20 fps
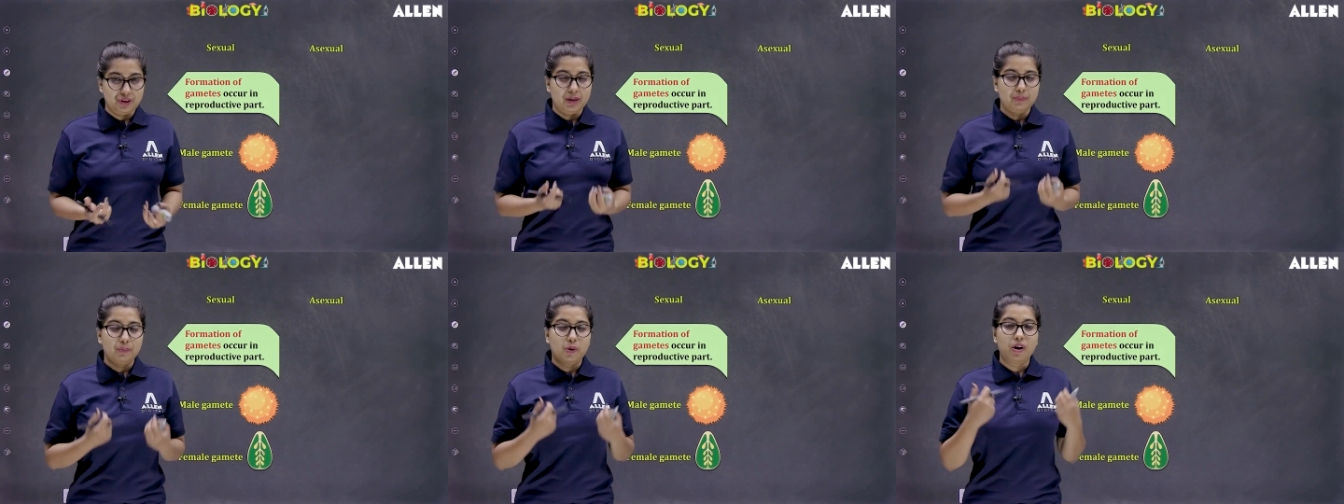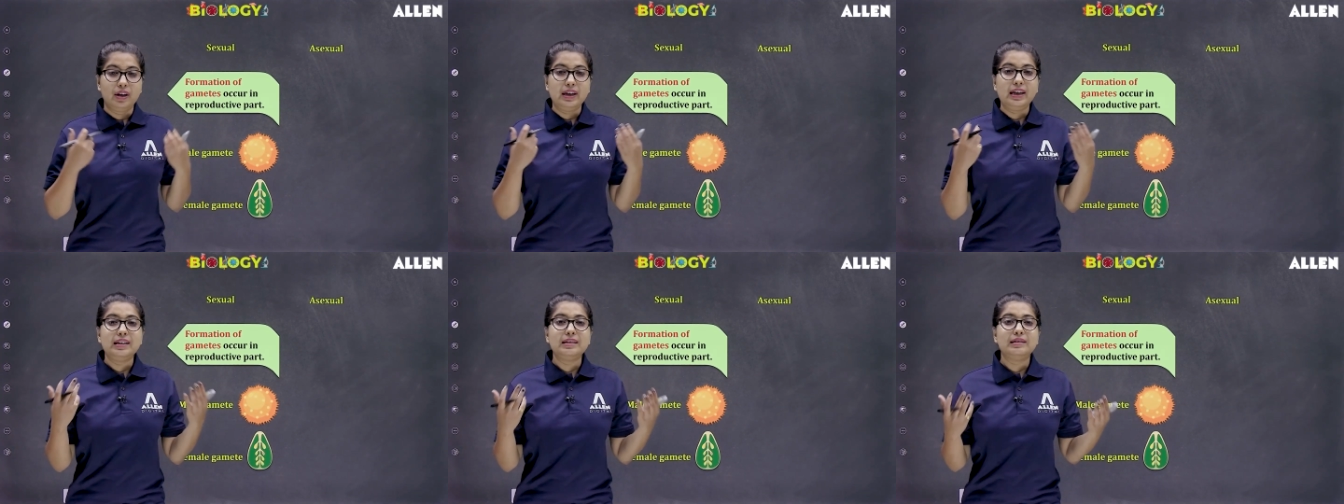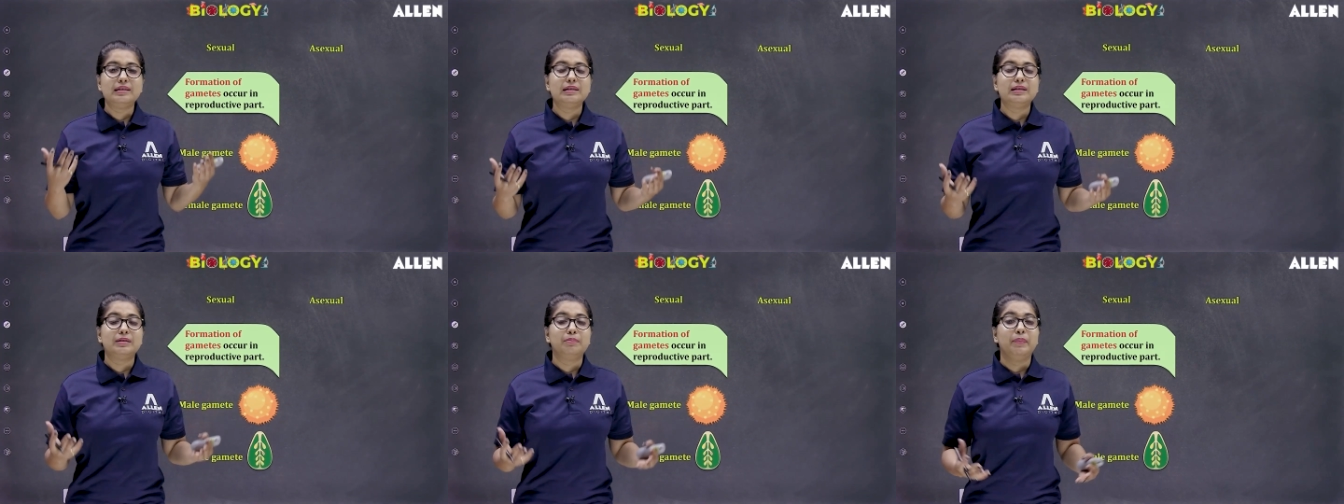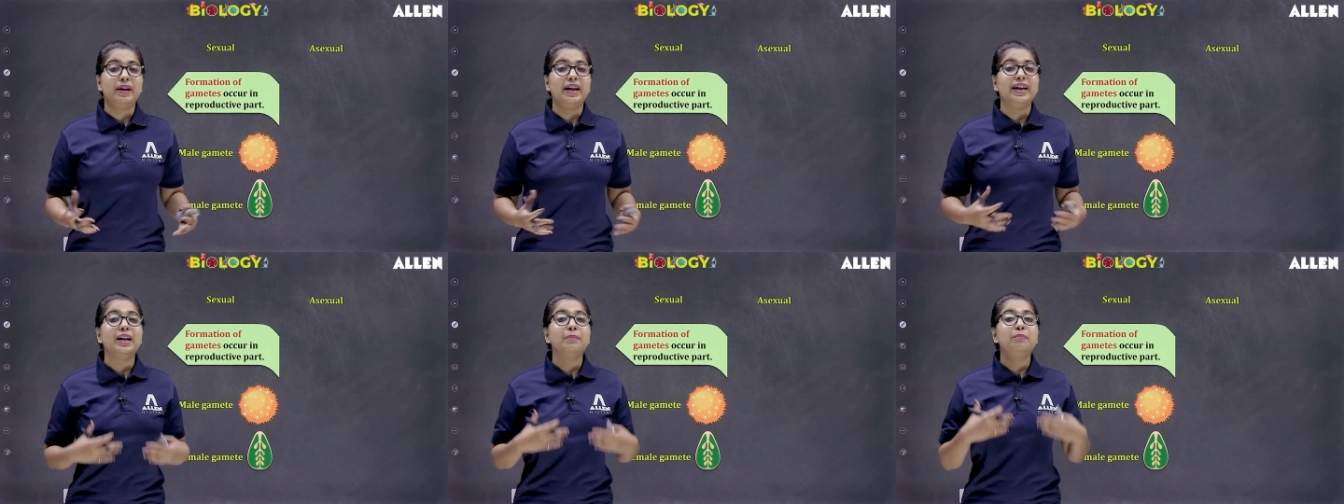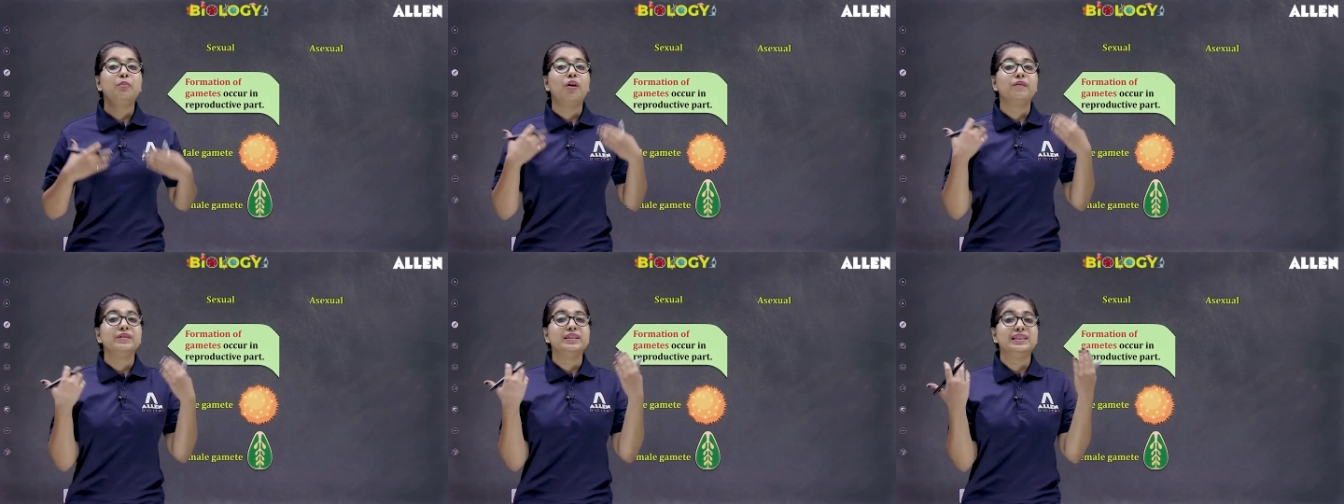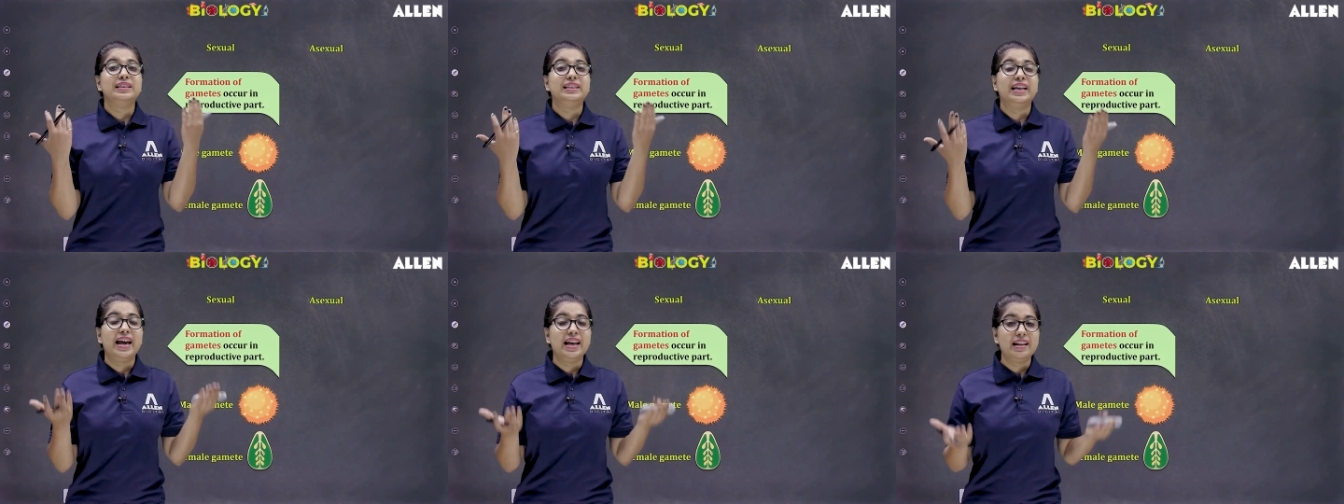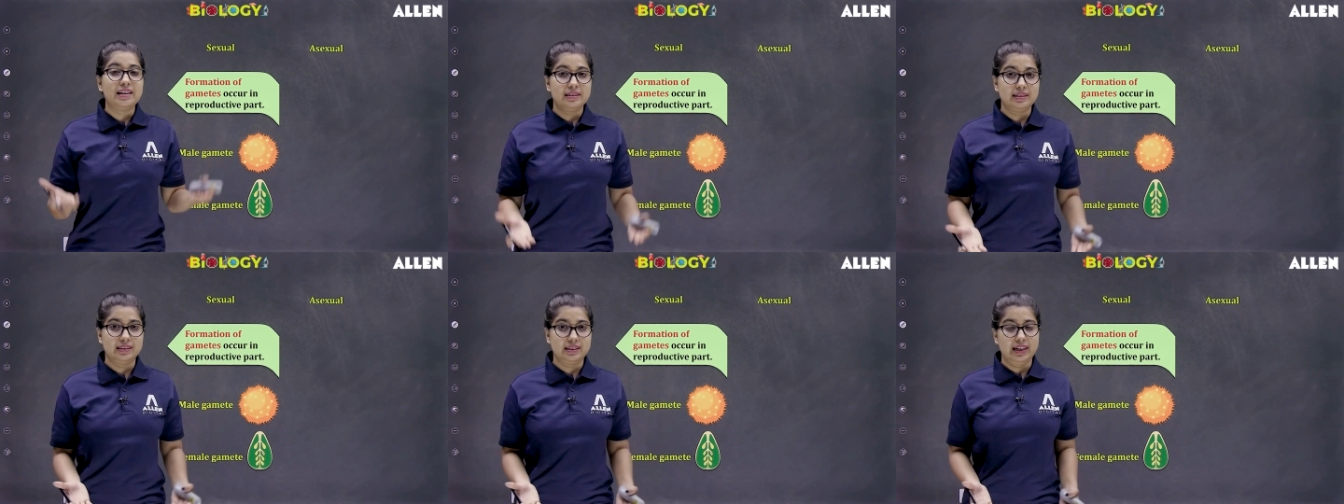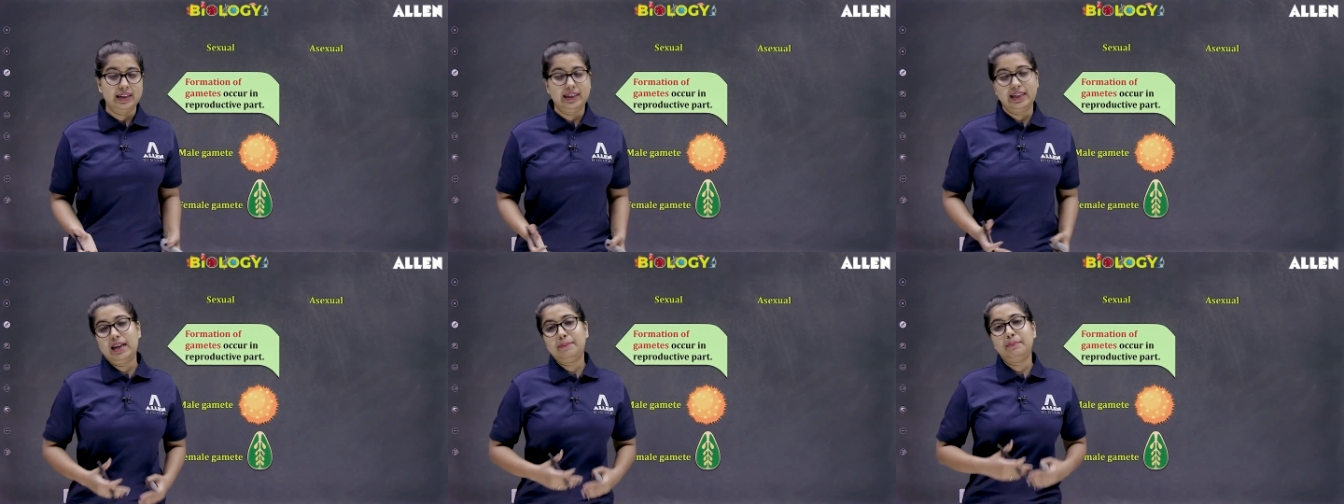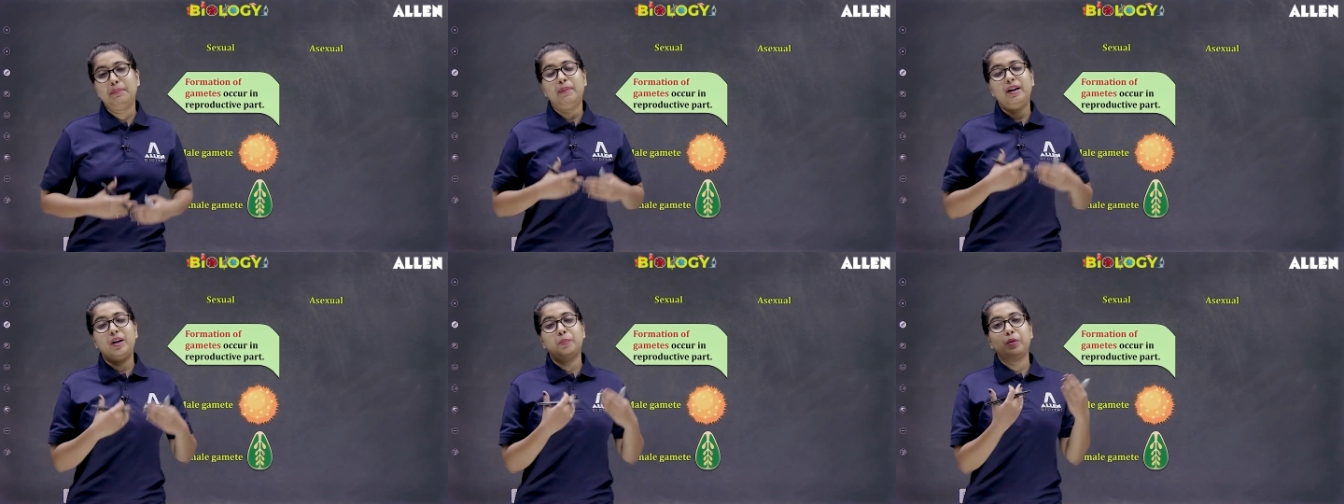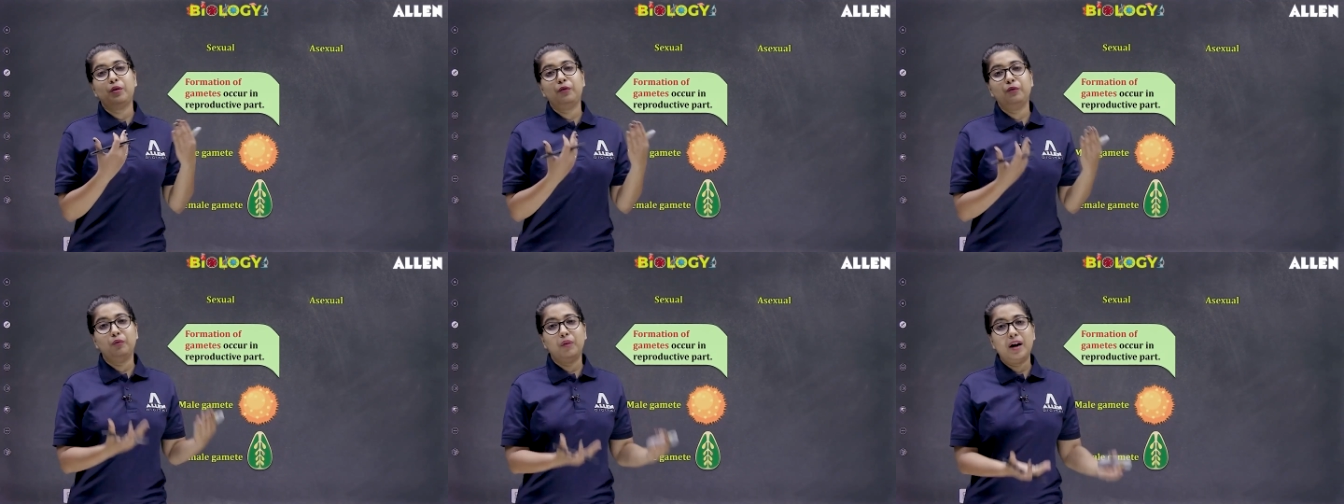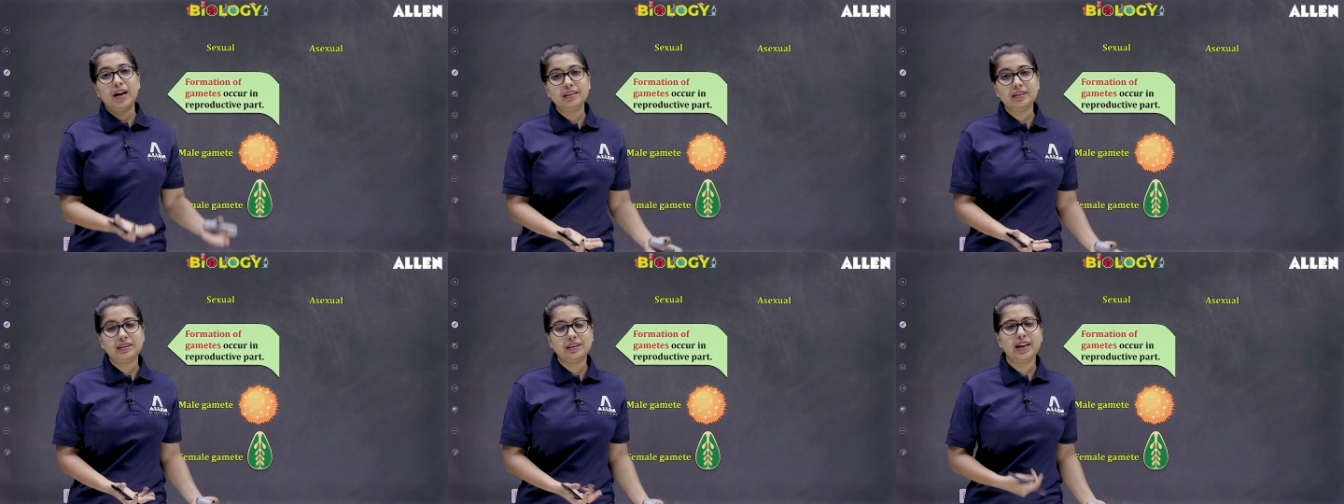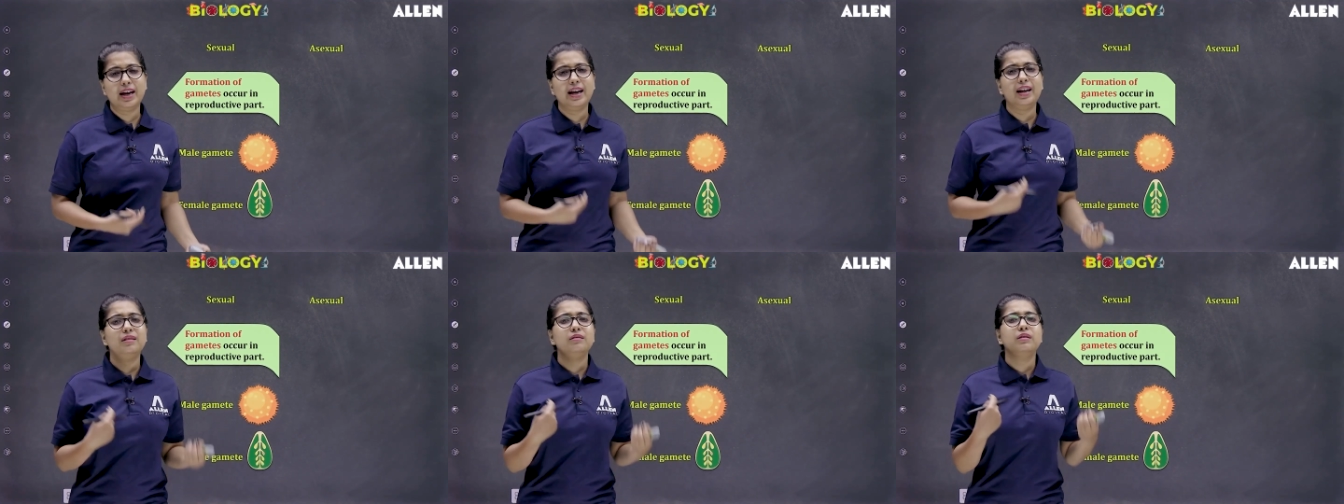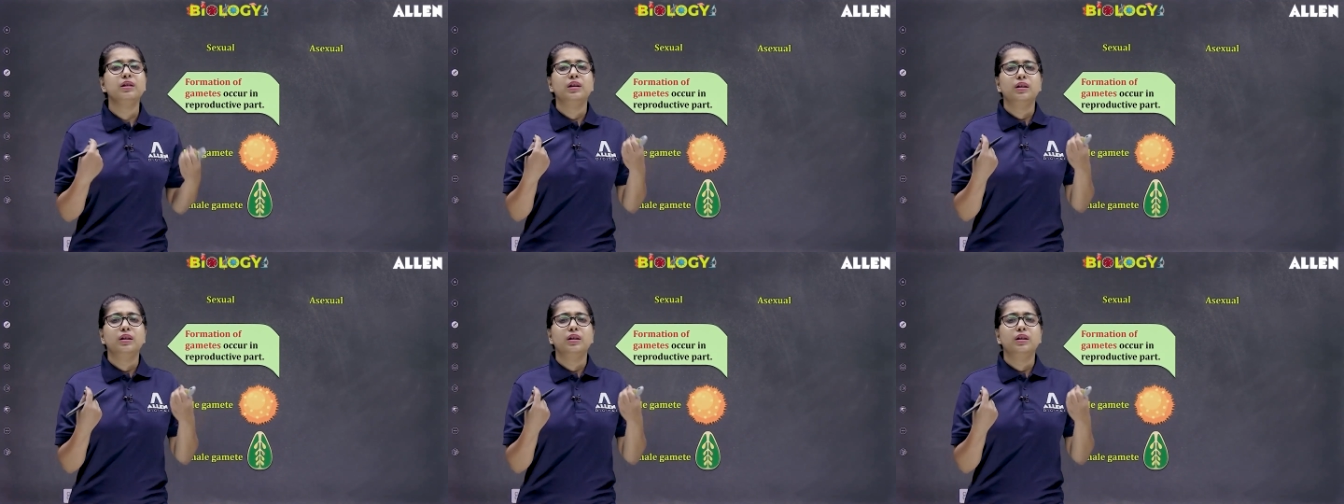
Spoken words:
their bodies is made up of cells. It can be made up of one cell